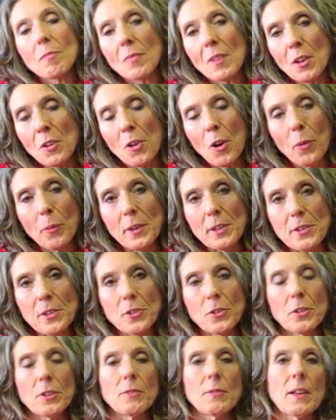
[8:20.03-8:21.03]
No reason
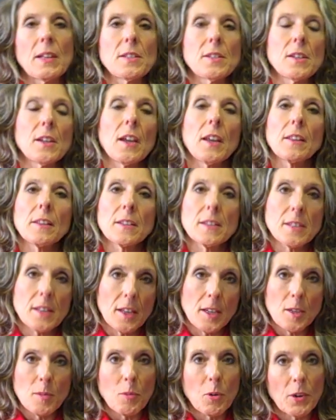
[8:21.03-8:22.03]
to investigate this
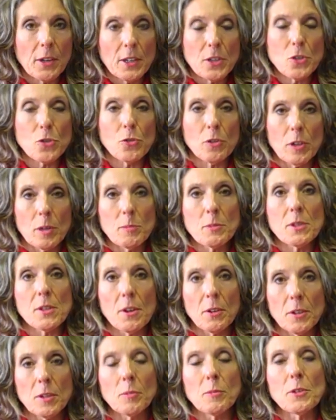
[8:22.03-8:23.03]
anymore. Extreme
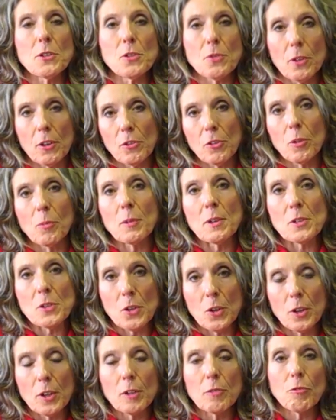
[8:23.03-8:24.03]
sodium restriction was
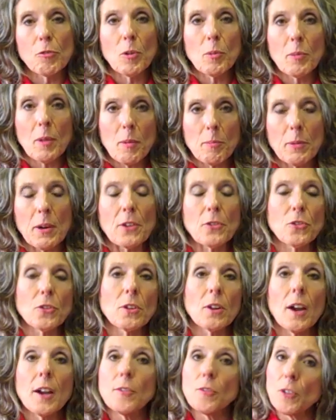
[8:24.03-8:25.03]
good for blood pressure.
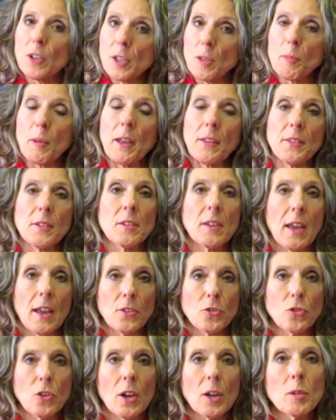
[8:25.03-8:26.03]
Now, I've written about the
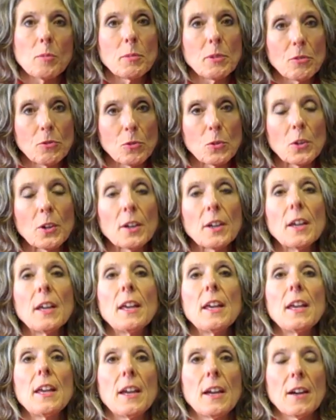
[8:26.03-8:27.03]
DASH diet before,
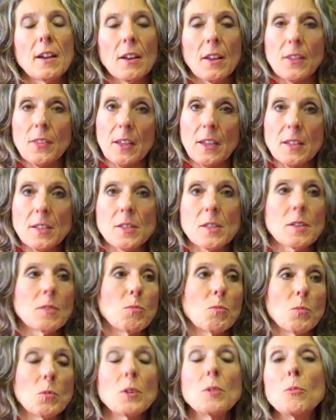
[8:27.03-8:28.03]
and I think it's a
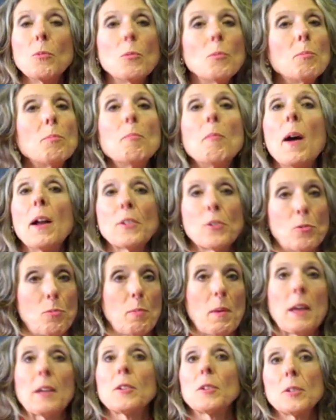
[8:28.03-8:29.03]
much
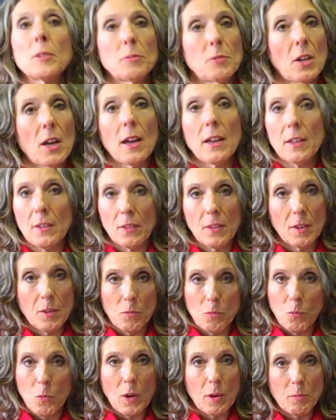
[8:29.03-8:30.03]
better diet
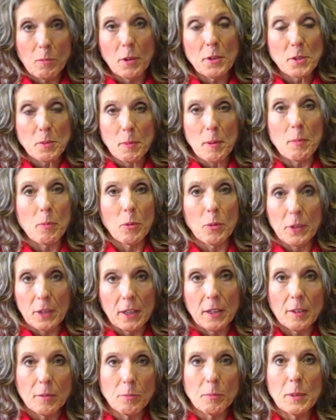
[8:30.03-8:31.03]
than what most people
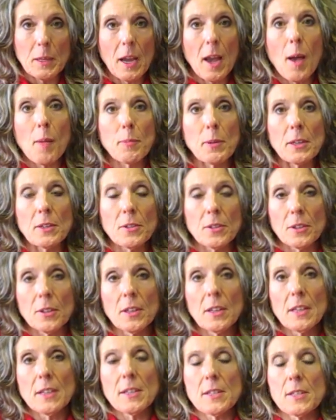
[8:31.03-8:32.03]
eat. Be happy
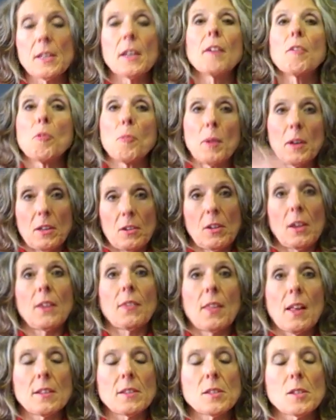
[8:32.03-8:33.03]
to see everybody
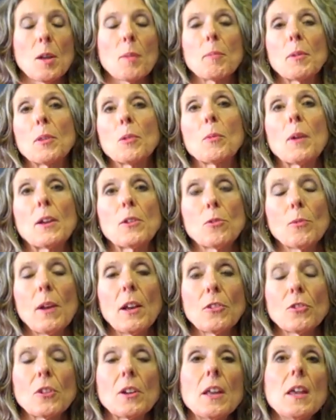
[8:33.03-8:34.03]
take that step in the right
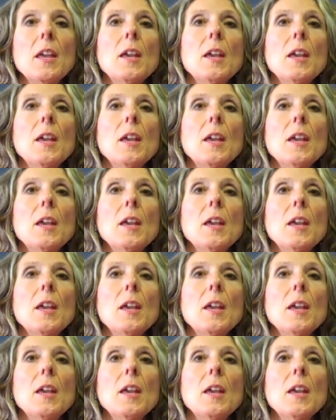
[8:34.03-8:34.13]
direction.